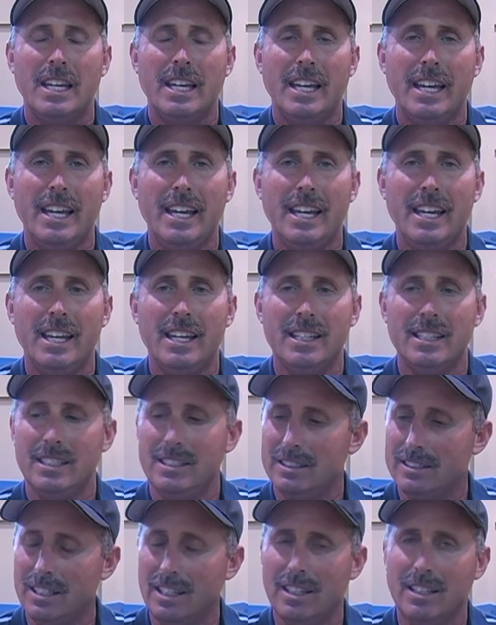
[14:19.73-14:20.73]
and he
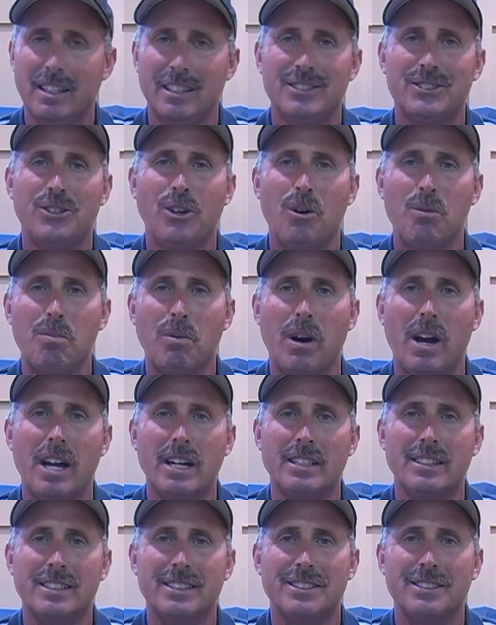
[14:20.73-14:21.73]
said, let's go
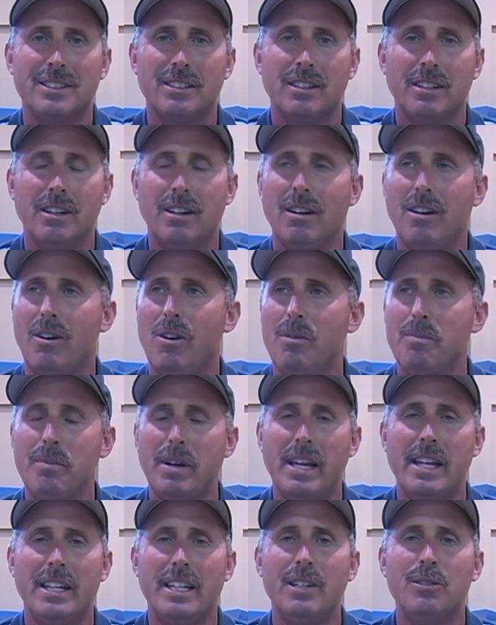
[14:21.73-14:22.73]
practice. Oh
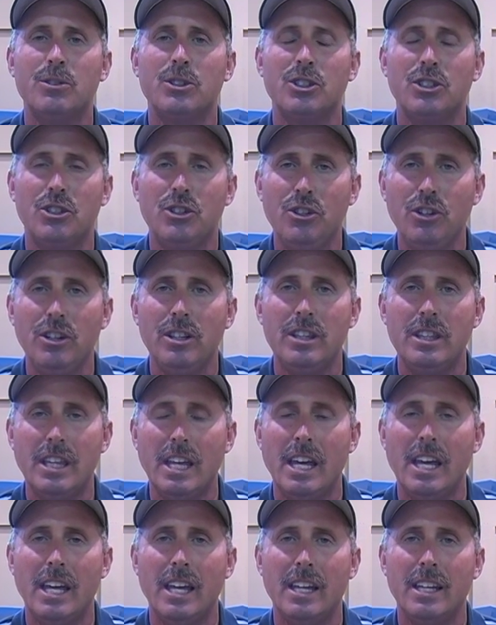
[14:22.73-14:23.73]
man, it was a good
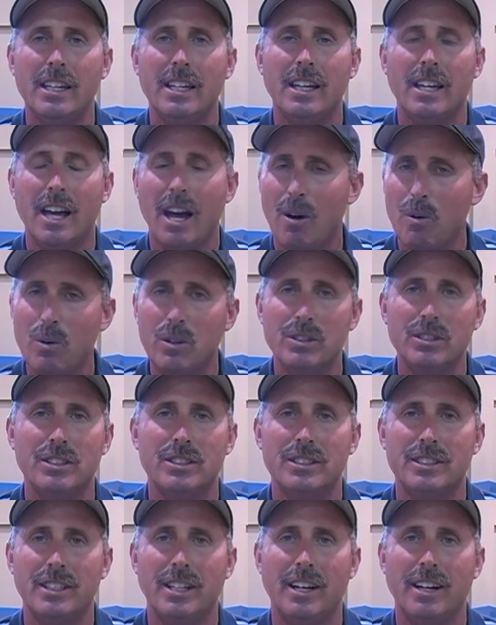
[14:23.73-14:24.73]
thing I wasn't
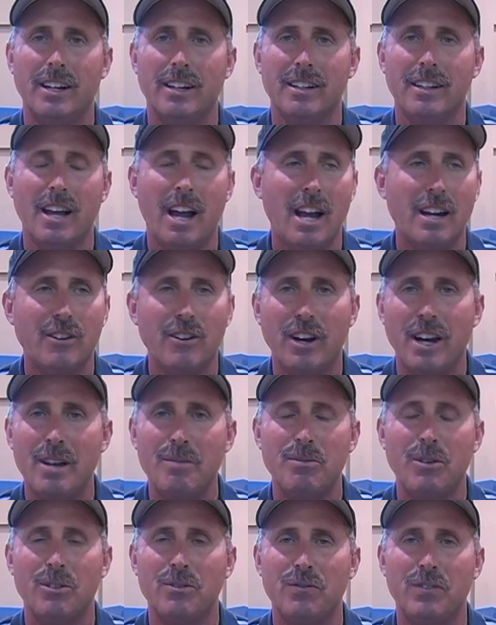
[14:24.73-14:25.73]
scared. I
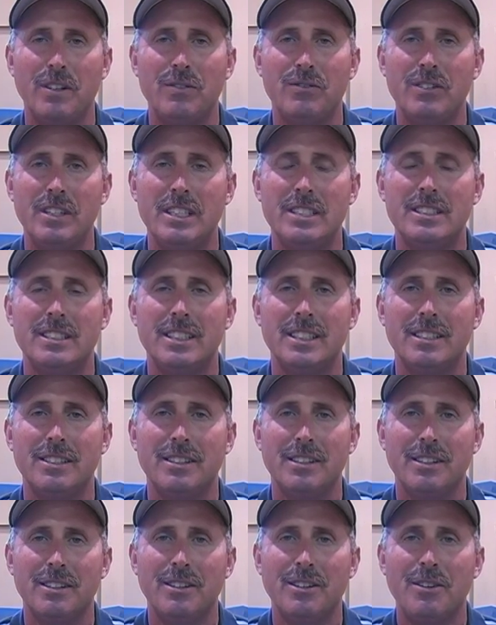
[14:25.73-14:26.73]
grabbed those
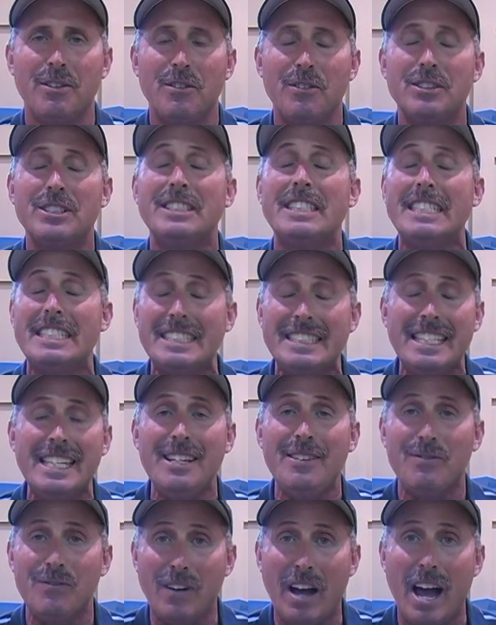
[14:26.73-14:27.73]

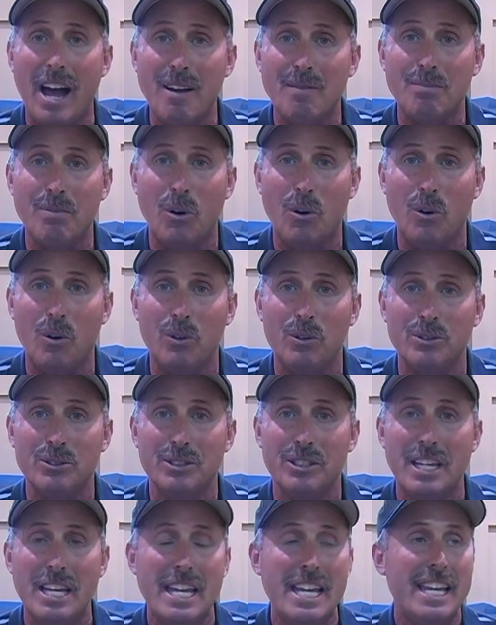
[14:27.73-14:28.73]
16.5
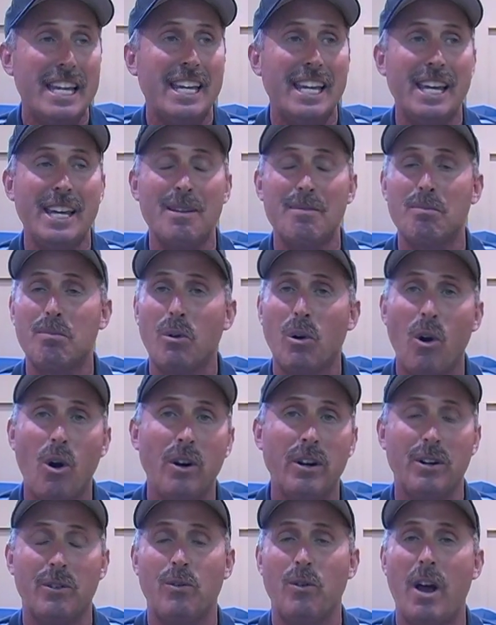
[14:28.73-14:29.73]
poles and
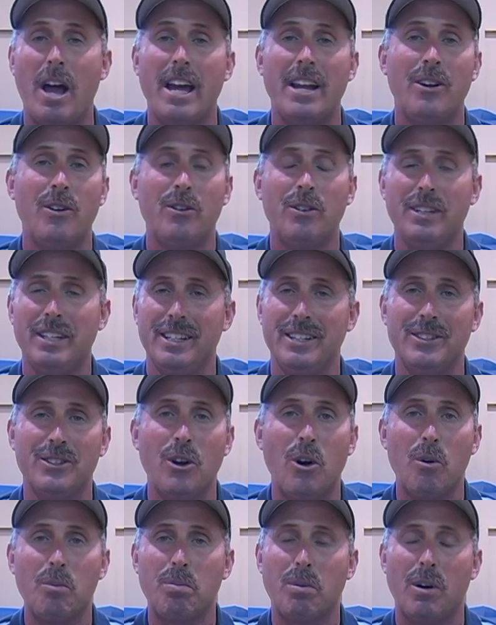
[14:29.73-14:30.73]
brought it right on in,
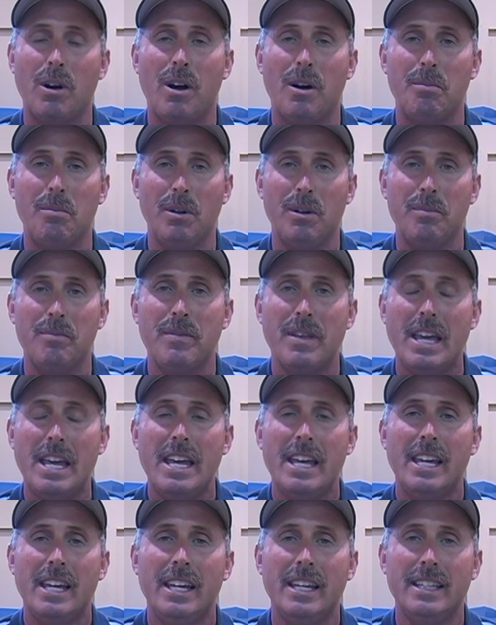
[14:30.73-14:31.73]
no problem.
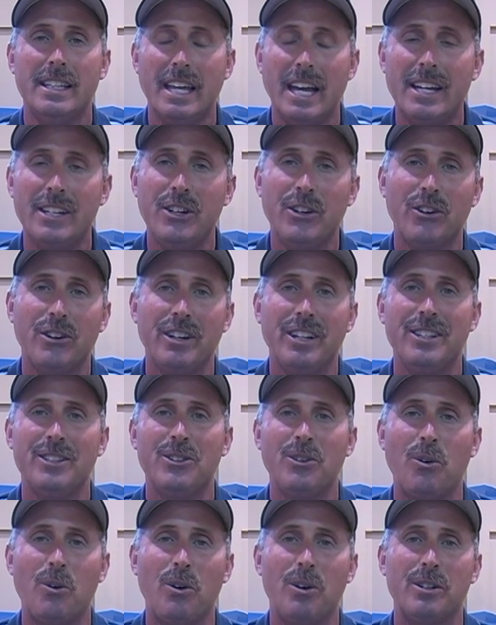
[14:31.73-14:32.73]
And that year
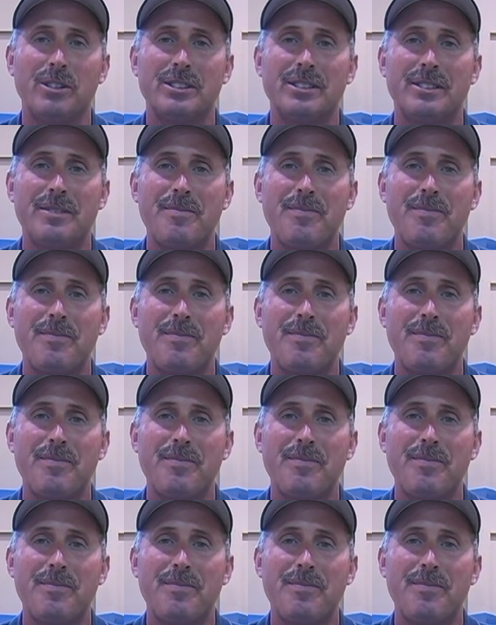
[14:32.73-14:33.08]
indoors,